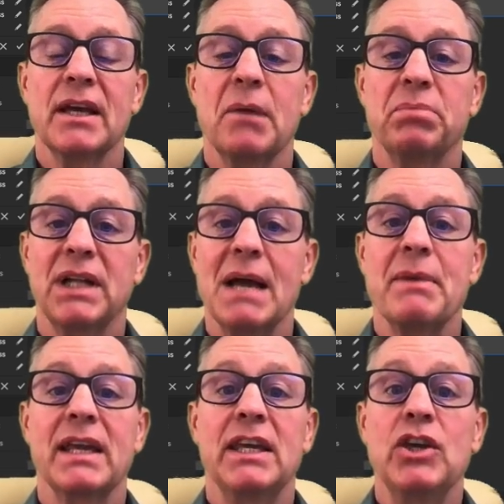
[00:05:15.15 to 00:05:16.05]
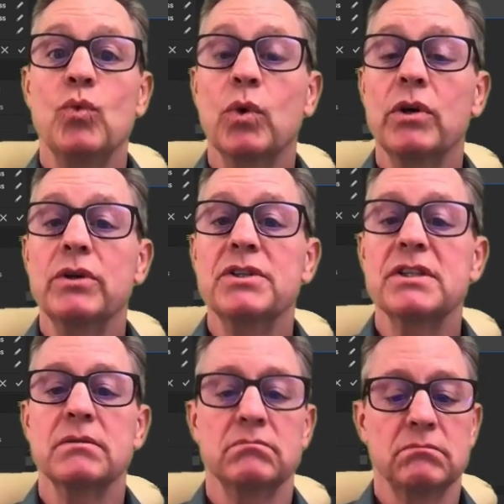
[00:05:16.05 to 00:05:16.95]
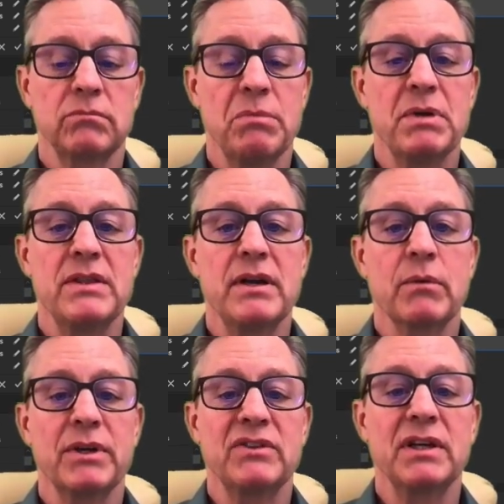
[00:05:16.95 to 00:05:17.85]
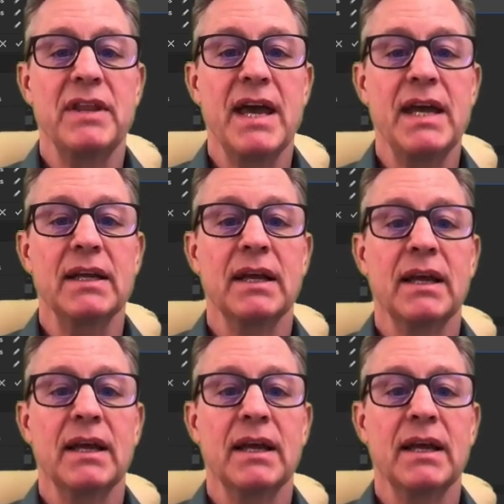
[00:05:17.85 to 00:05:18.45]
apply my keywords. We've been there, we've done that.